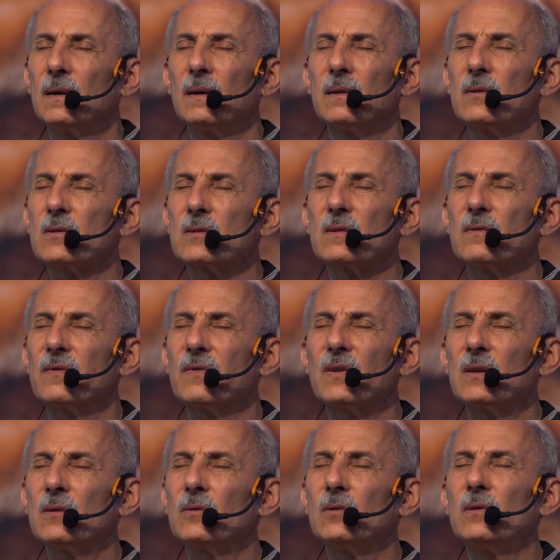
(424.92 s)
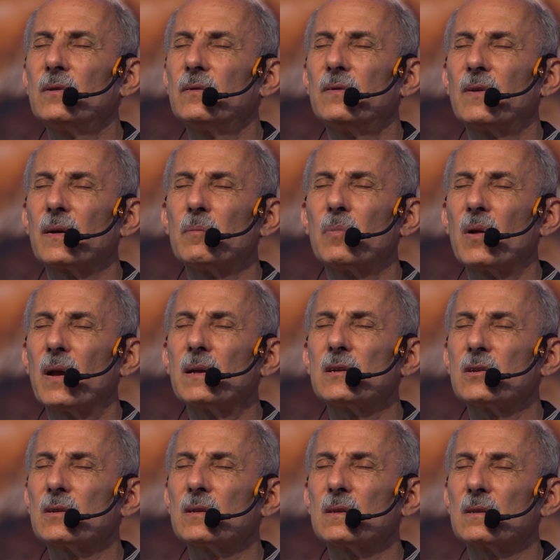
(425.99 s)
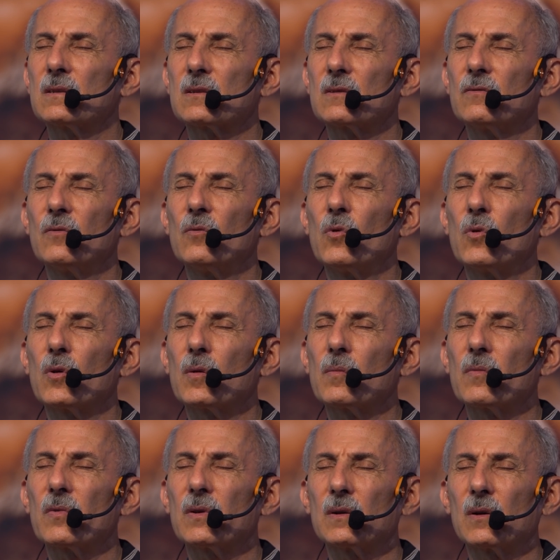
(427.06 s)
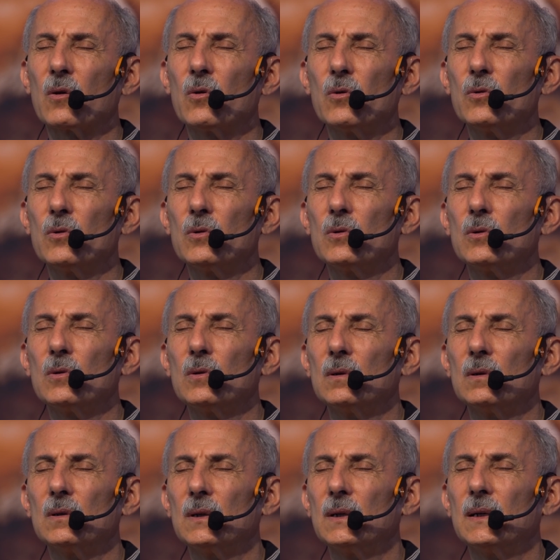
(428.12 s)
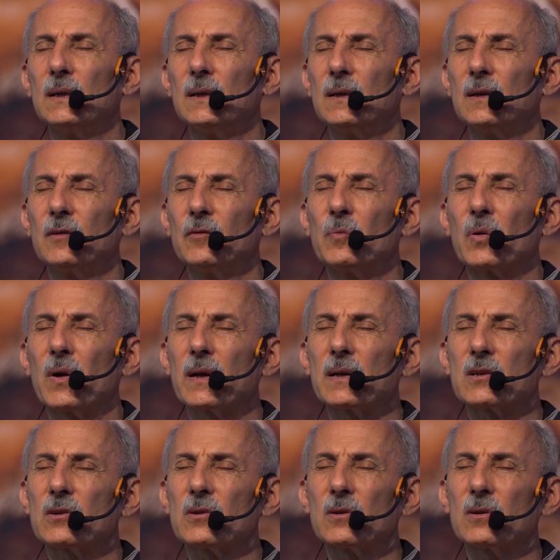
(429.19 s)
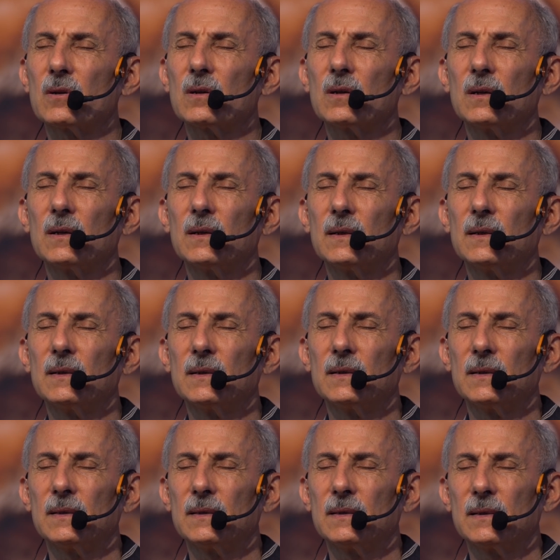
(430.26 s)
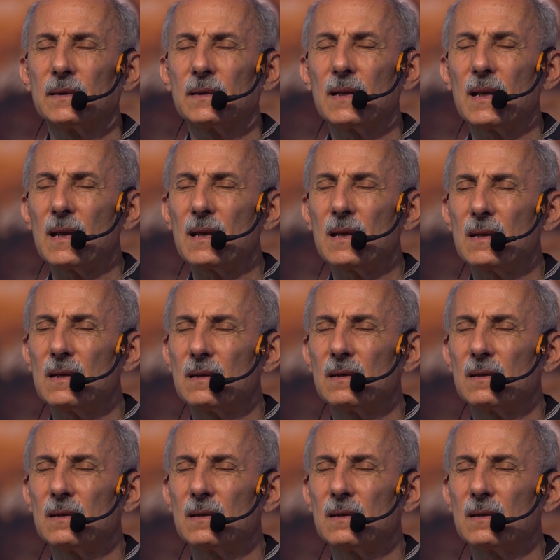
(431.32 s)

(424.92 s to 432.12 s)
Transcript: There's a field of vibrations, of warmth and cool, of pressure and heat,